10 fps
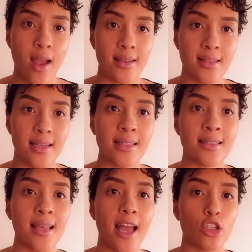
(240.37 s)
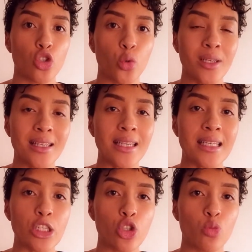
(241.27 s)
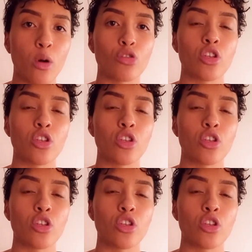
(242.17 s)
estates and jointly dispose